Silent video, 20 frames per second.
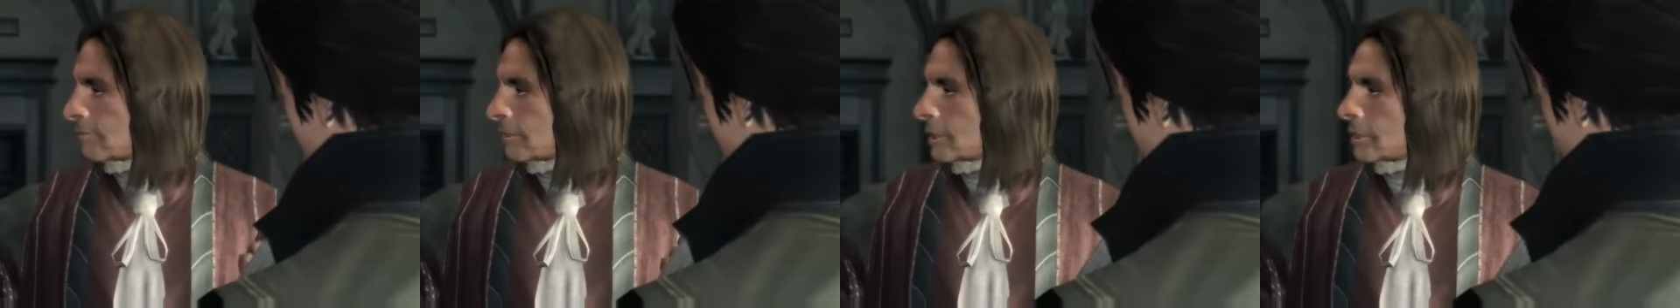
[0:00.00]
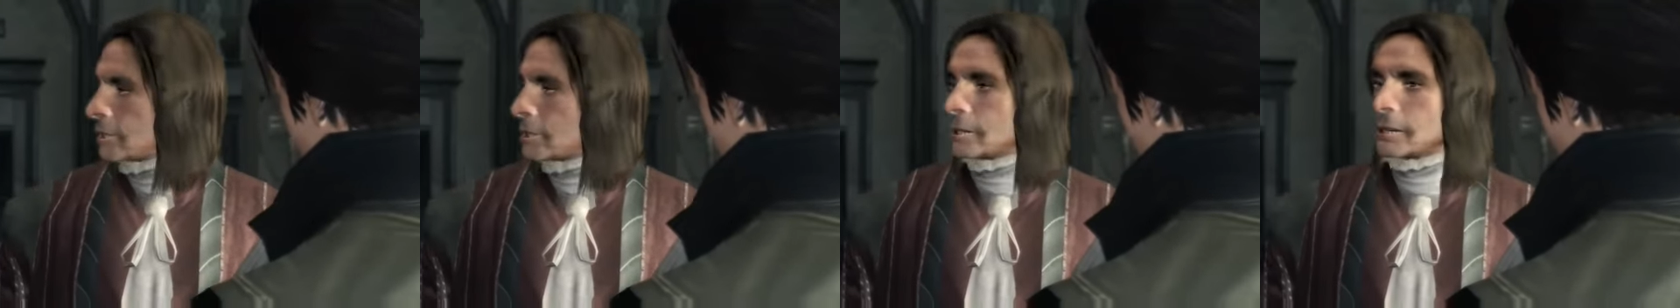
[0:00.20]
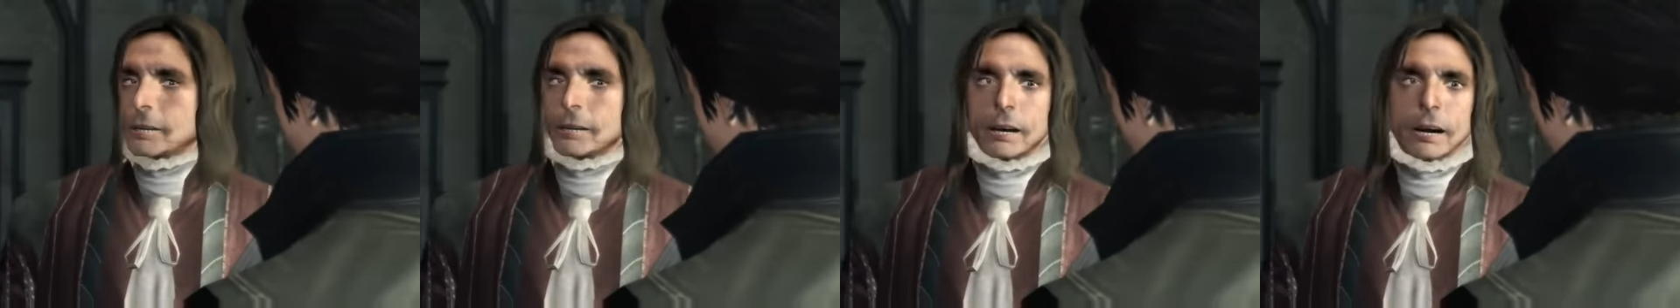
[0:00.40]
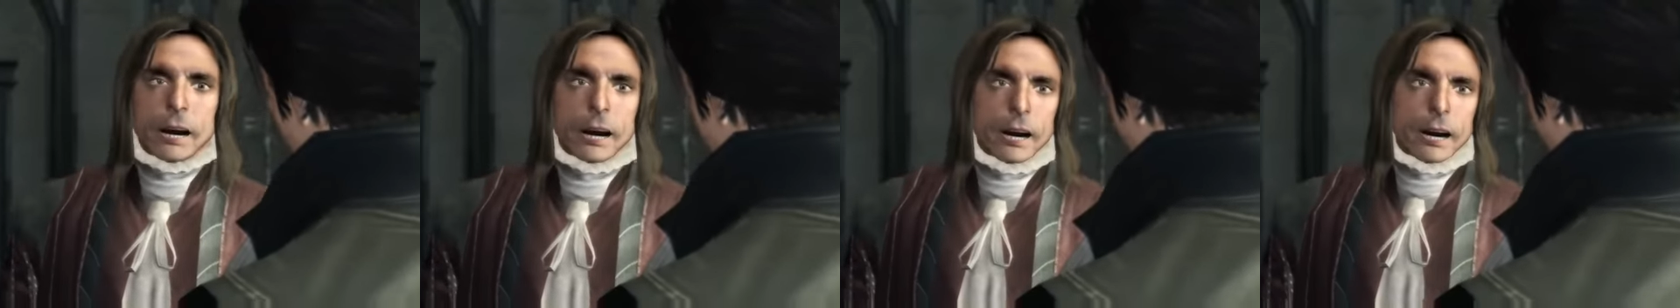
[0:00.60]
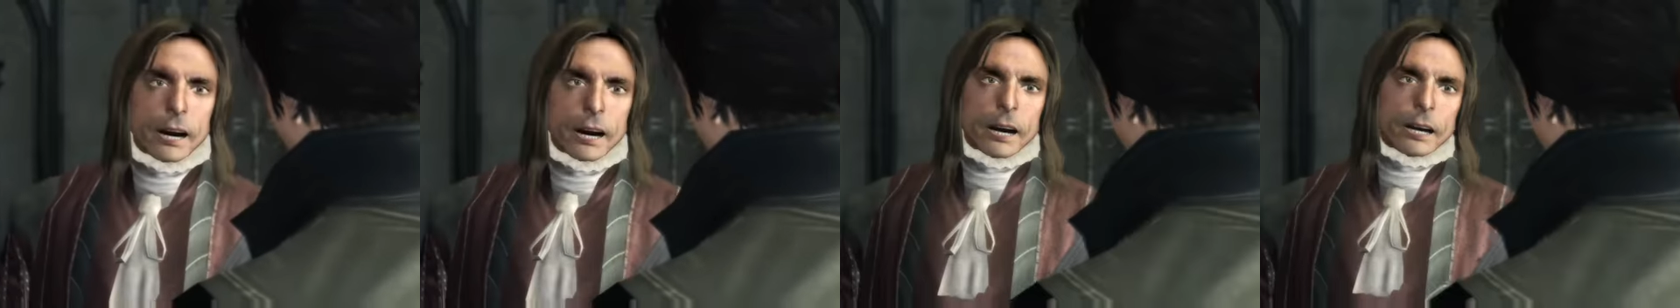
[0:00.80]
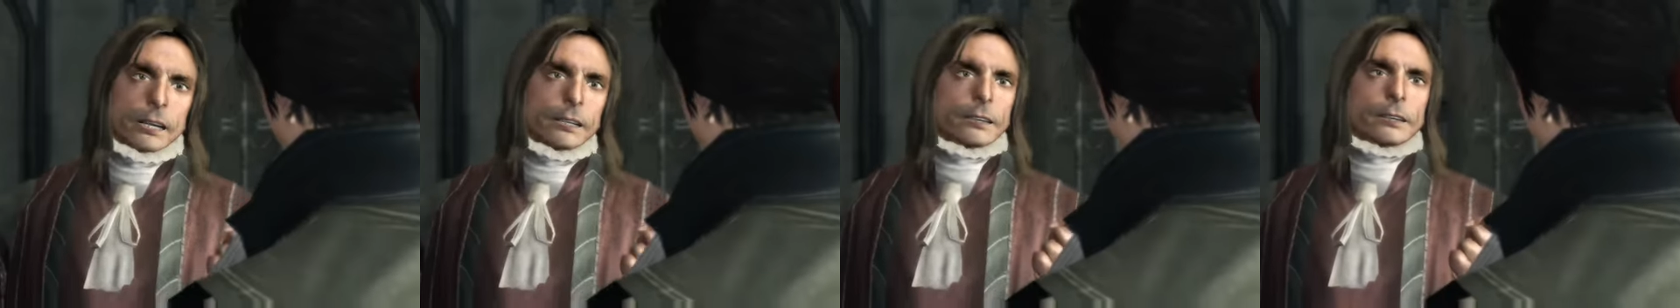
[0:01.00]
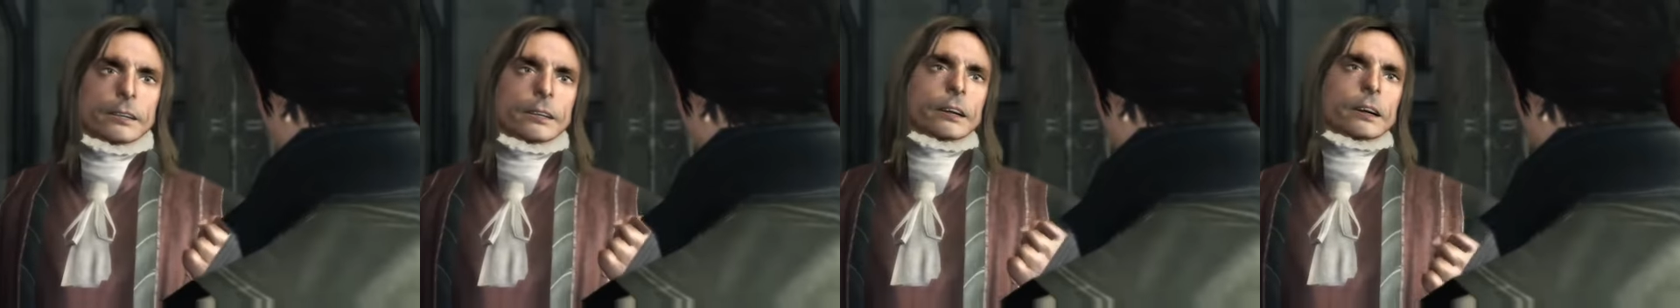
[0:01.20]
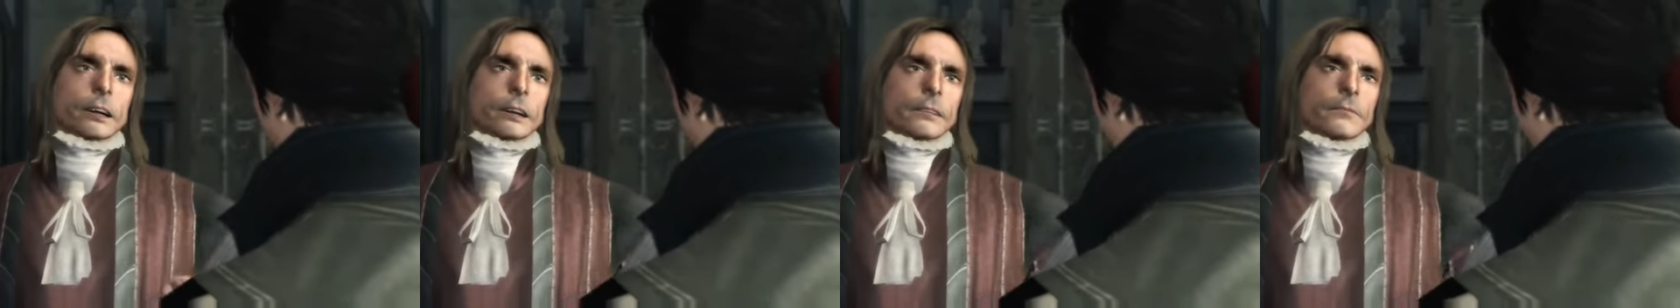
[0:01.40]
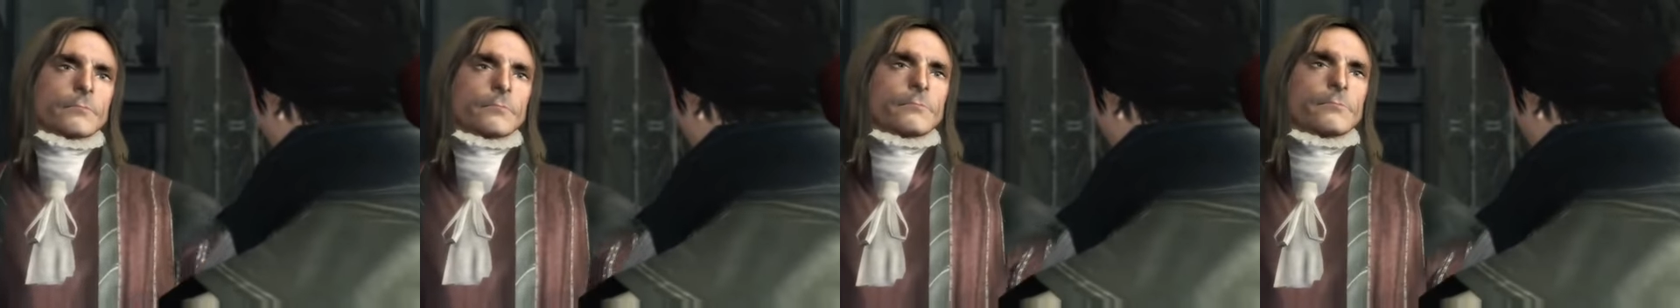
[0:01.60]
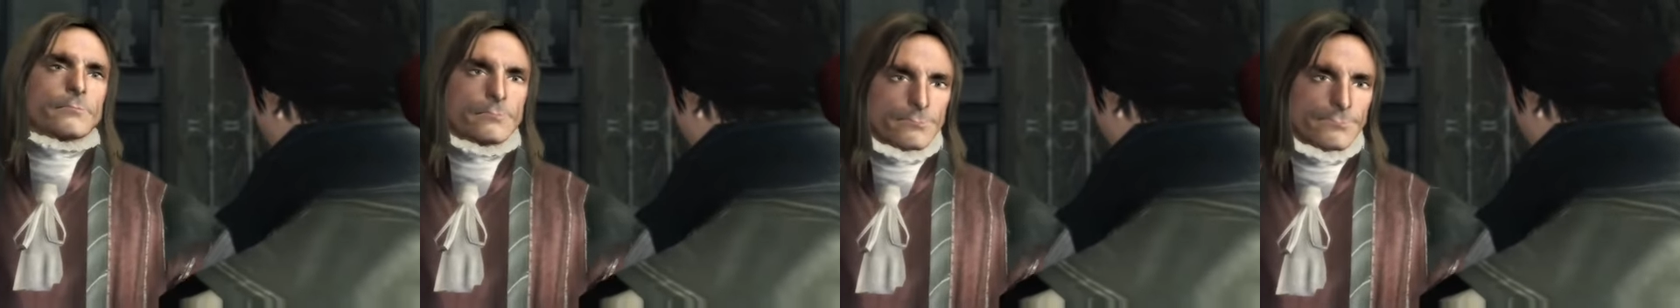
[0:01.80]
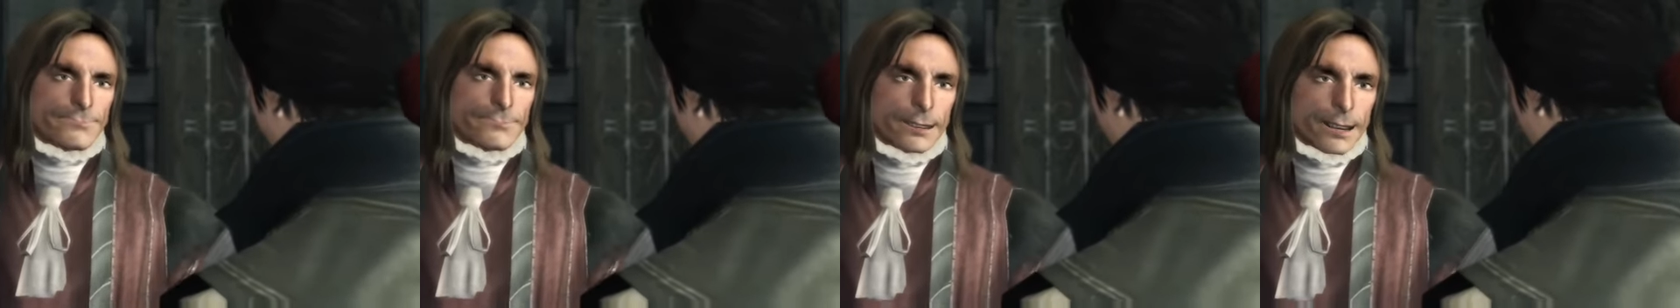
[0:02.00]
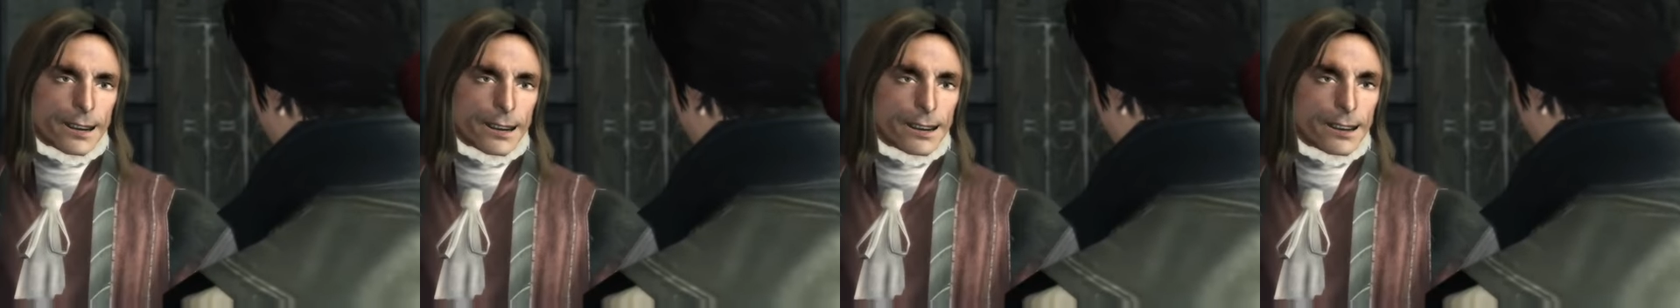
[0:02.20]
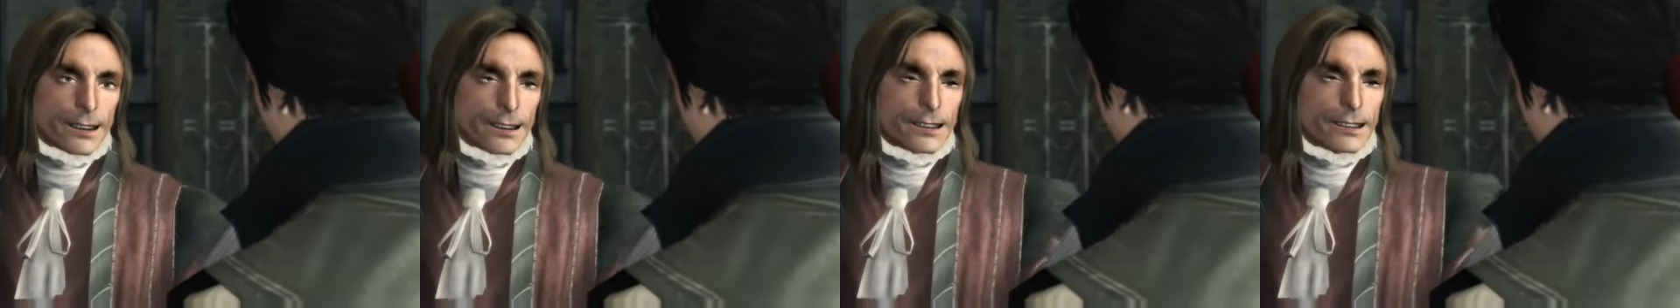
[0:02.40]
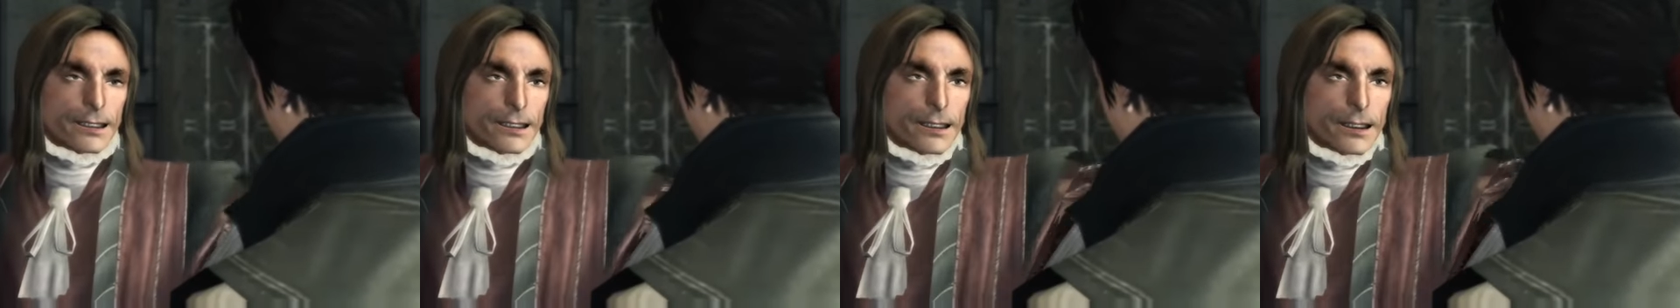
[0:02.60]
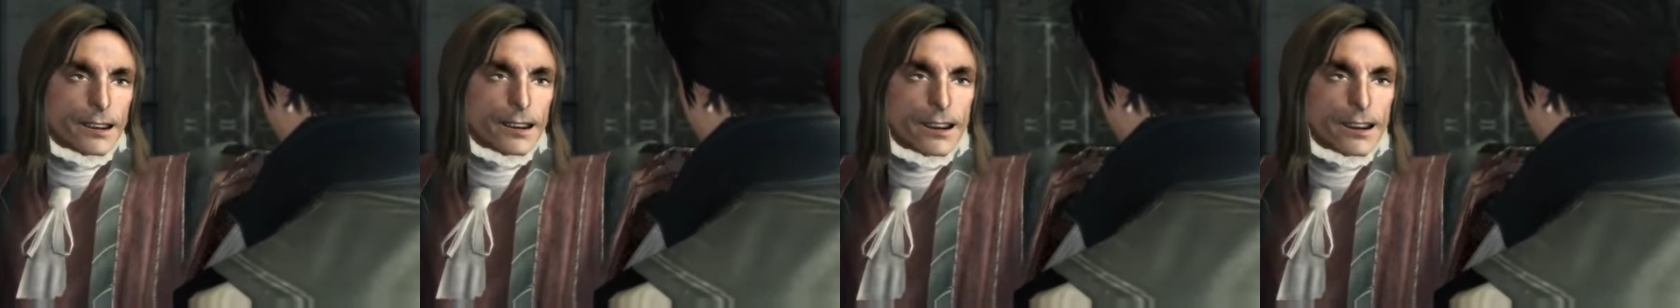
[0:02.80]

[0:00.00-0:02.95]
You, would have slapped that bitch if you'd have seen as well. She was fit, Dad.